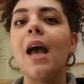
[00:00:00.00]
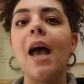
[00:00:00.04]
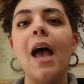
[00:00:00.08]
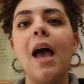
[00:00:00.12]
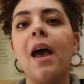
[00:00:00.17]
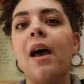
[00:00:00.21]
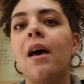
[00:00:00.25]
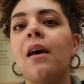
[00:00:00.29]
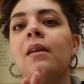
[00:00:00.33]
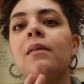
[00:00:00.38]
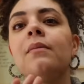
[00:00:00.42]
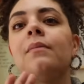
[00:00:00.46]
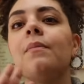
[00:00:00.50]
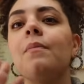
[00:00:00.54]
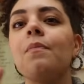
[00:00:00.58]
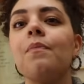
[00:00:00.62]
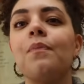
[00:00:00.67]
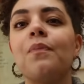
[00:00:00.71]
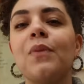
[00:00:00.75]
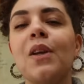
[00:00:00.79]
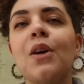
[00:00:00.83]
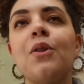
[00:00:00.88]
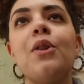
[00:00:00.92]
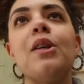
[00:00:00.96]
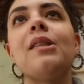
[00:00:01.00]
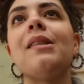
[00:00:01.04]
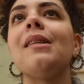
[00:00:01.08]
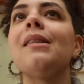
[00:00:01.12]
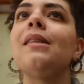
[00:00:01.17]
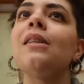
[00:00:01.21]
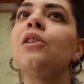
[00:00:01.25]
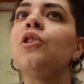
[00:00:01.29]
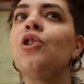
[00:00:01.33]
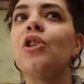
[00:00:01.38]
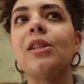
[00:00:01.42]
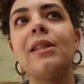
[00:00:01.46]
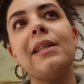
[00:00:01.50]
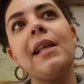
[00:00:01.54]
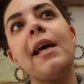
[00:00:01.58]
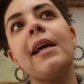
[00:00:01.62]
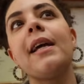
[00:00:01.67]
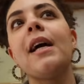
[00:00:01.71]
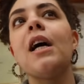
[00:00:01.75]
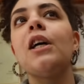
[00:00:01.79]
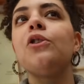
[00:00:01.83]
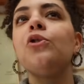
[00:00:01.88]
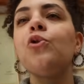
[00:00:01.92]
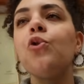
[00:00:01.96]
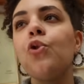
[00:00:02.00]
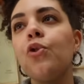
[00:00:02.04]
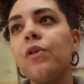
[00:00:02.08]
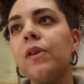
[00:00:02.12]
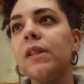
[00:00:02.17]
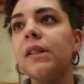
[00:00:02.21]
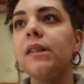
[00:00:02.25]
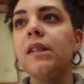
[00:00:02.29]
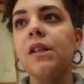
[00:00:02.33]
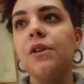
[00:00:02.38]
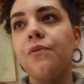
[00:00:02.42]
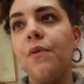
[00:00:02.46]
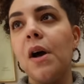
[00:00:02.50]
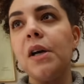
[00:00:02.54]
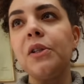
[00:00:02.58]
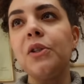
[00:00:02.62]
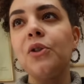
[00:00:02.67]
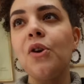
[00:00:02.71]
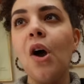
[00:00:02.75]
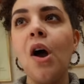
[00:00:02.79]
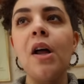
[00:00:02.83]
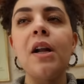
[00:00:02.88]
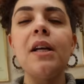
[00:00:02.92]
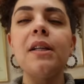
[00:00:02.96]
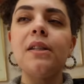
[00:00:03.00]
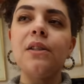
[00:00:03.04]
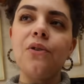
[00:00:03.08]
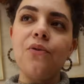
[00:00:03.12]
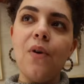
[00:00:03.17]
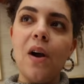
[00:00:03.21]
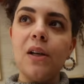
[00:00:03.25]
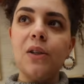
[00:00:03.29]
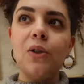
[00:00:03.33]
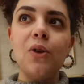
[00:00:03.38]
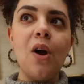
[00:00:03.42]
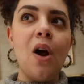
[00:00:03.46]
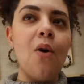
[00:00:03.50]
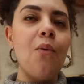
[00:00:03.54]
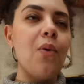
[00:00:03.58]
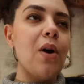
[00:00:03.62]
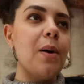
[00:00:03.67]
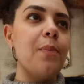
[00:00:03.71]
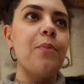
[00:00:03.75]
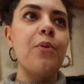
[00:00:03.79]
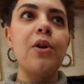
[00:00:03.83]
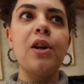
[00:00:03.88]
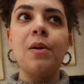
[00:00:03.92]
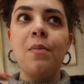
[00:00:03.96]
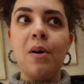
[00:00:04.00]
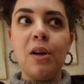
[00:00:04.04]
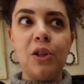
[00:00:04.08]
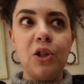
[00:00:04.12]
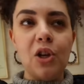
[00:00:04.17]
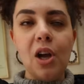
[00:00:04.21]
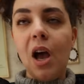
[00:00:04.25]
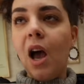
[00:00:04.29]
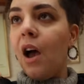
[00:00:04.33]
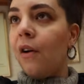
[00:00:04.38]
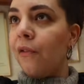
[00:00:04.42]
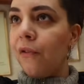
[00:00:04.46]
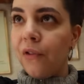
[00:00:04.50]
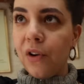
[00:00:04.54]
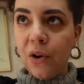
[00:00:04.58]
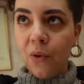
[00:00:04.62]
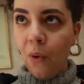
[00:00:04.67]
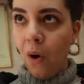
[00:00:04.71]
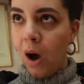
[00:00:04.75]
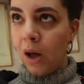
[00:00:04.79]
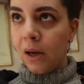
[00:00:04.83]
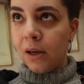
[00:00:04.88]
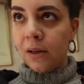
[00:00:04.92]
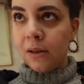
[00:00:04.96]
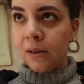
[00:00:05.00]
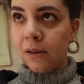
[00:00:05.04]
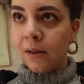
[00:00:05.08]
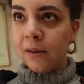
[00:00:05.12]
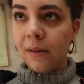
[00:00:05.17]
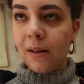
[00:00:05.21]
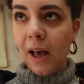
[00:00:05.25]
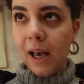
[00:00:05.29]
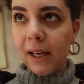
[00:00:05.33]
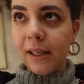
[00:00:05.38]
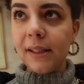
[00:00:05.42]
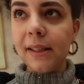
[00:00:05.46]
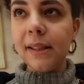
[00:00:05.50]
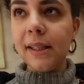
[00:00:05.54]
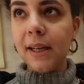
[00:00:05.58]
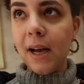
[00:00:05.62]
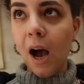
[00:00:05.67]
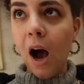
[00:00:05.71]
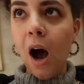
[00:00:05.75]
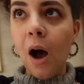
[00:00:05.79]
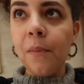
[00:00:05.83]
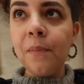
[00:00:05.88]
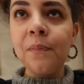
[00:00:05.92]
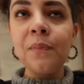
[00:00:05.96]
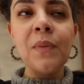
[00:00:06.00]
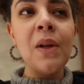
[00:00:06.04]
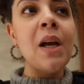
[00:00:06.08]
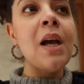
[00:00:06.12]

And this isn't just like a touristy restaurant, it's a restaurant where pretty much everyone likes to come.